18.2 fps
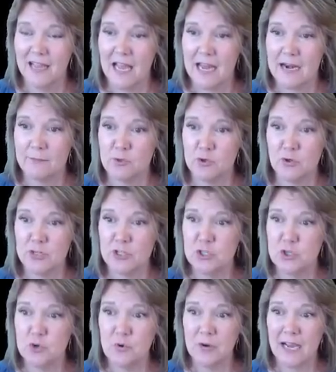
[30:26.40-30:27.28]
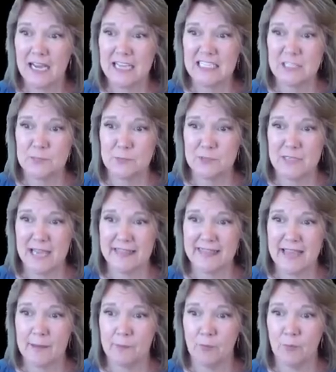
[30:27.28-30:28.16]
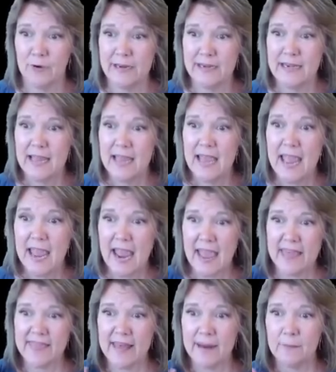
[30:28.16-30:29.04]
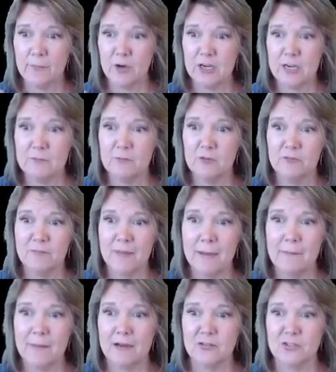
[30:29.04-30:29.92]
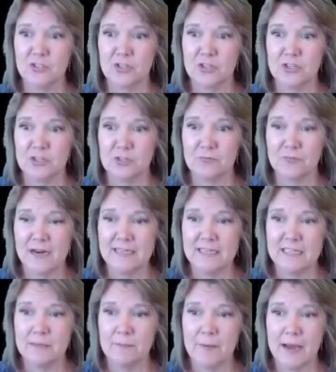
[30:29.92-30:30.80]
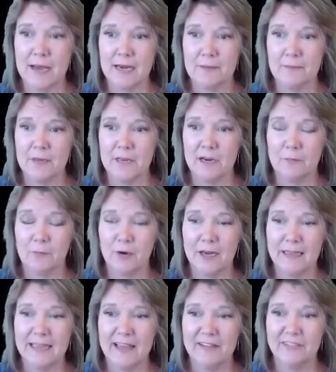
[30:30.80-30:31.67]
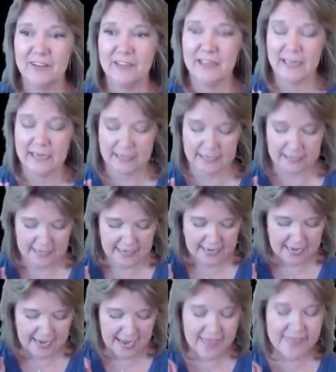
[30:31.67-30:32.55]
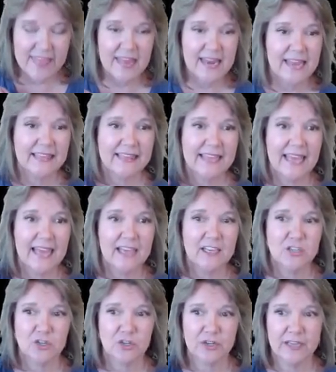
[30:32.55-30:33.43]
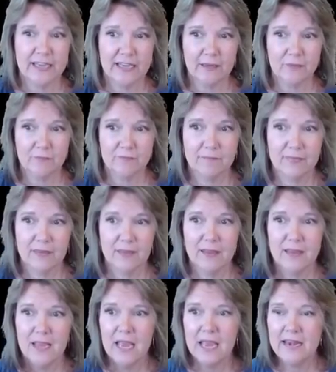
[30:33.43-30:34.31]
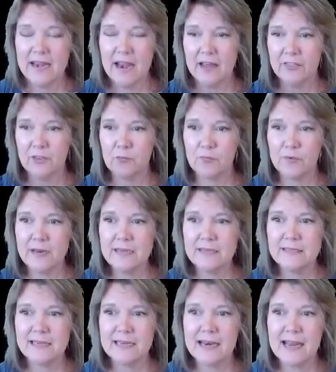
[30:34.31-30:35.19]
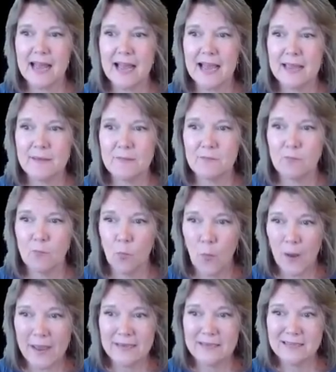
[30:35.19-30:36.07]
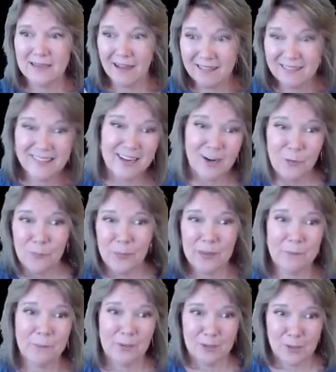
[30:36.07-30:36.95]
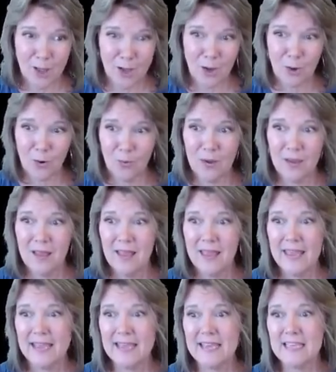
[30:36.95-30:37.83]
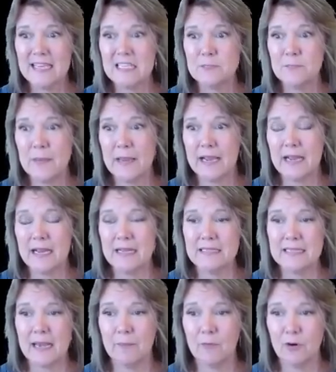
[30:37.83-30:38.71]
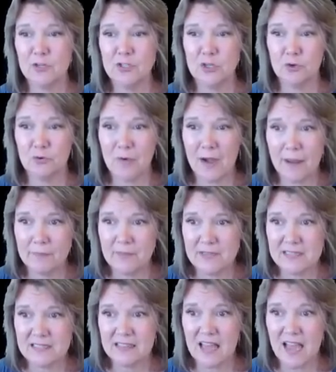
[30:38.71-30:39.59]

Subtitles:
And I'm doing 2 cusps at that point. And then I'm going to move my mouse cursor right to the bottom here. I'm going to left click and then hit the enter key. Now the reason I went a little bit below is because I'm going to grab this